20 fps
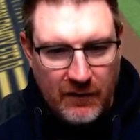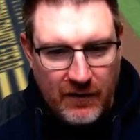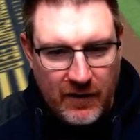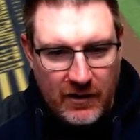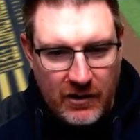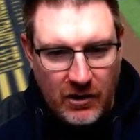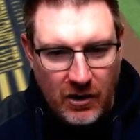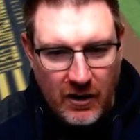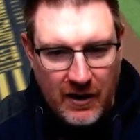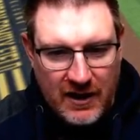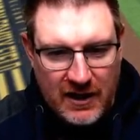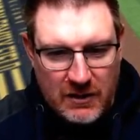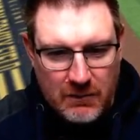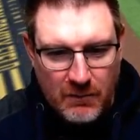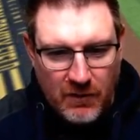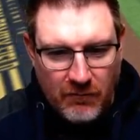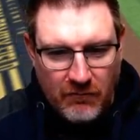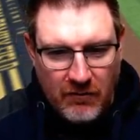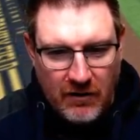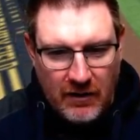of the ninth.
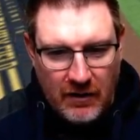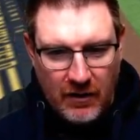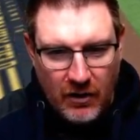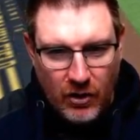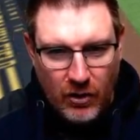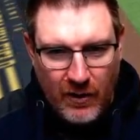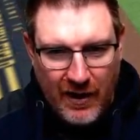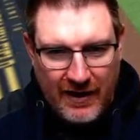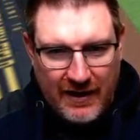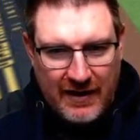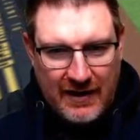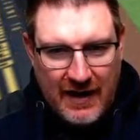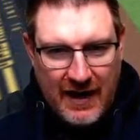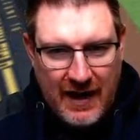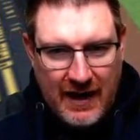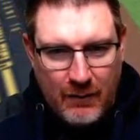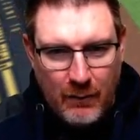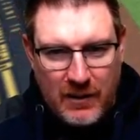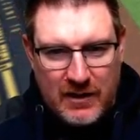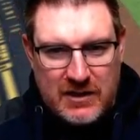Murillo,
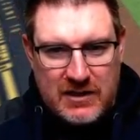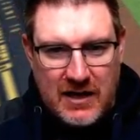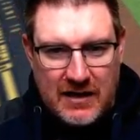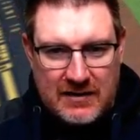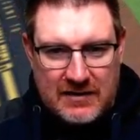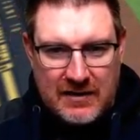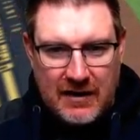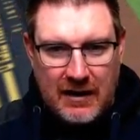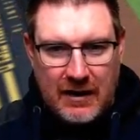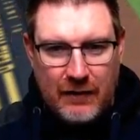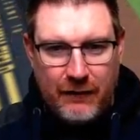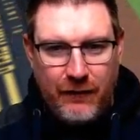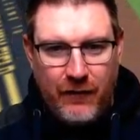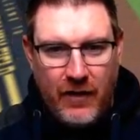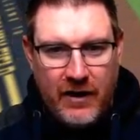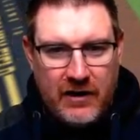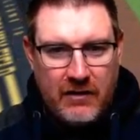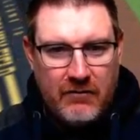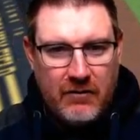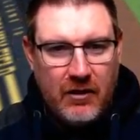again, we just can't
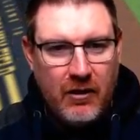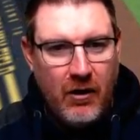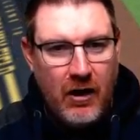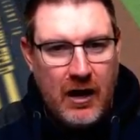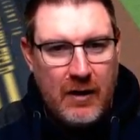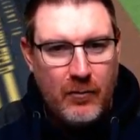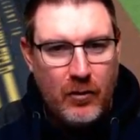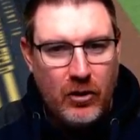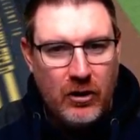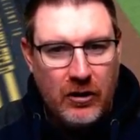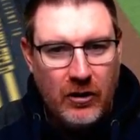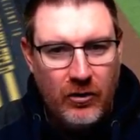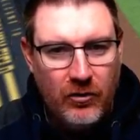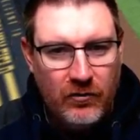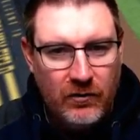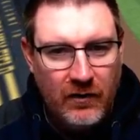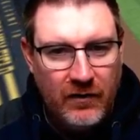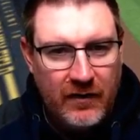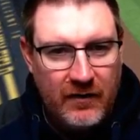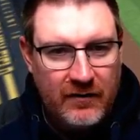find a reliable
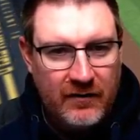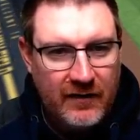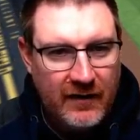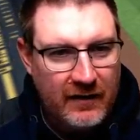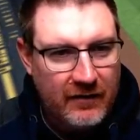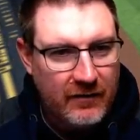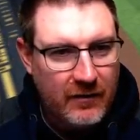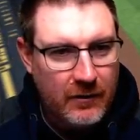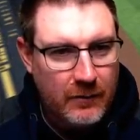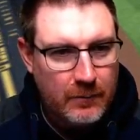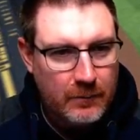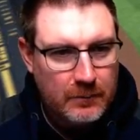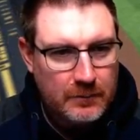closer this season.